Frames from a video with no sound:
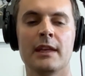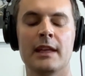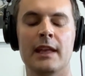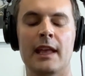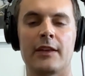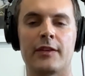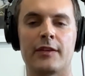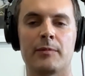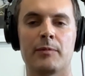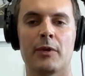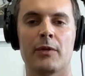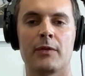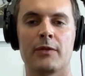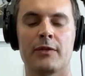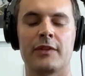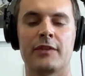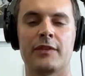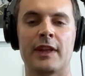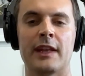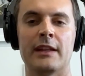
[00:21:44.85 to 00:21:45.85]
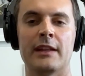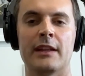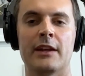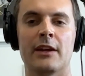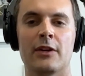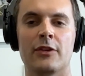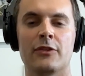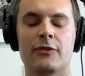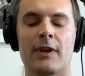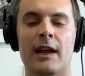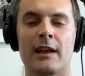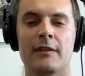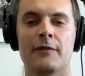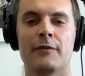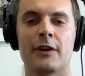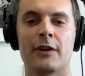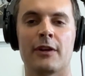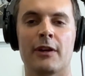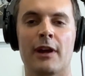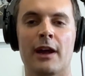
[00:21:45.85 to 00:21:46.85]
as opposed to sitting there and trying to
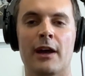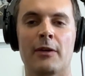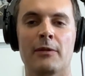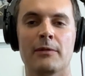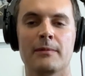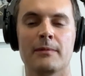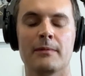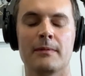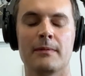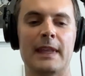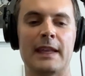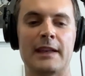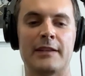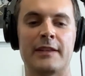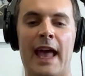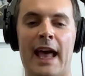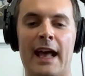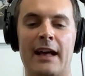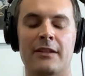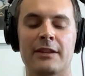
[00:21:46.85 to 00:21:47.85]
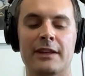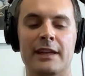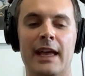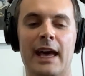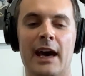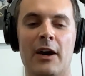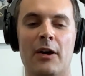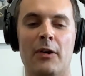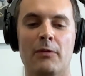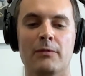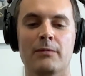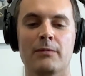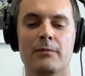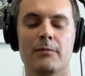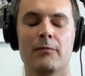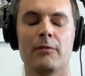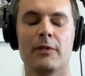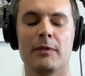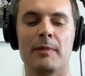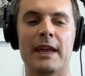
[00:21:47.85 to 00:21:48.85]
figure out exactly how
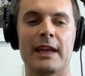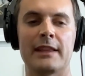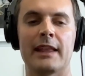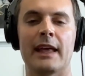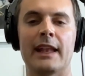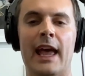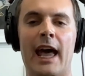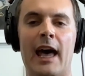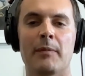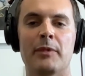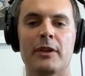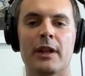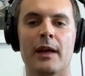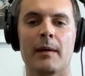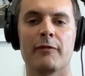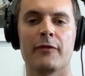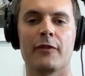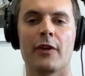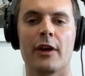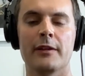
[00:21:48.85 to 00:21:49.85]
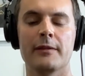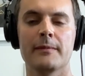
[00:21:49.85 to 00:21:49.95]
we make that happen up front.